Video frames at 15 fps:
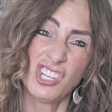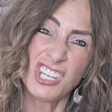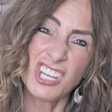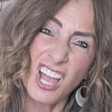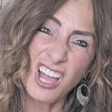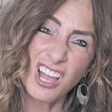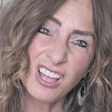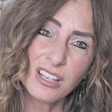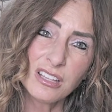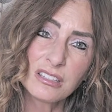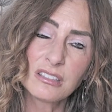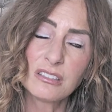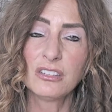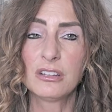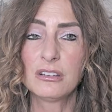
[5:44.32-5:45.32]
does.
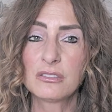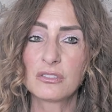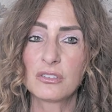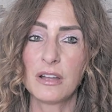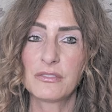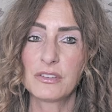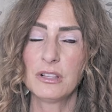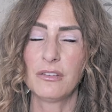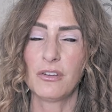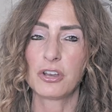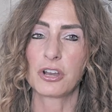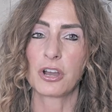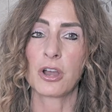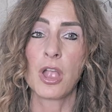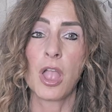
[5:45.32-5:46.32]
Still have to love on
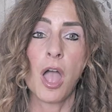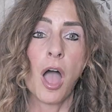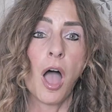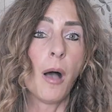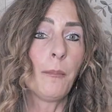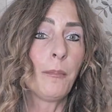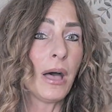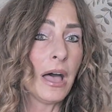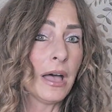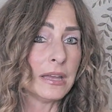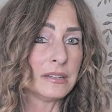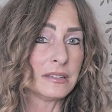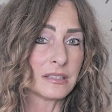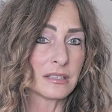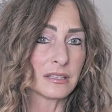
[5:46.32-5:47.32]
her.
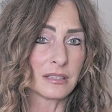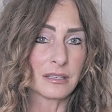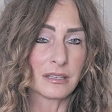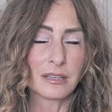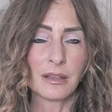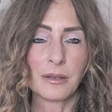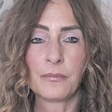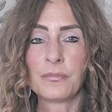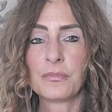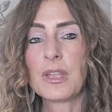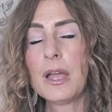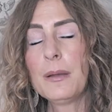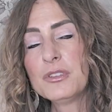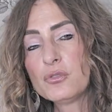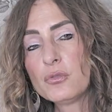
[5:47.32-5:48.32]
But
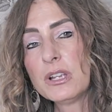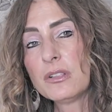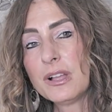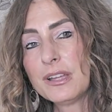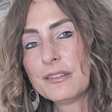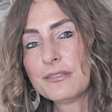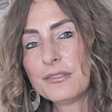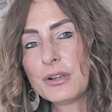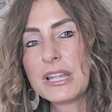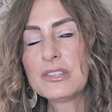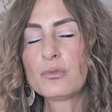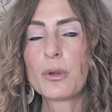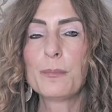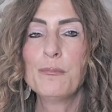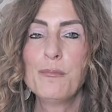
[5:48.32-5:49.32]
I'm enjoying life. Okay,
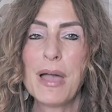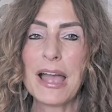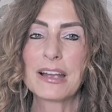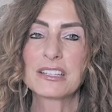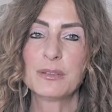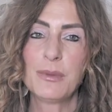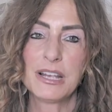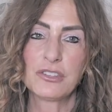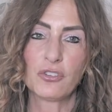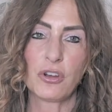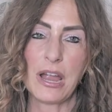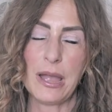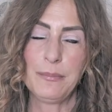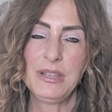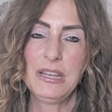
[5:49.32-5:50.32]
so we're maximizing our
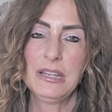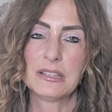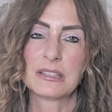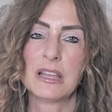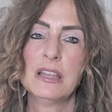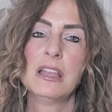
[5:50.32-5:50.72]
happiness.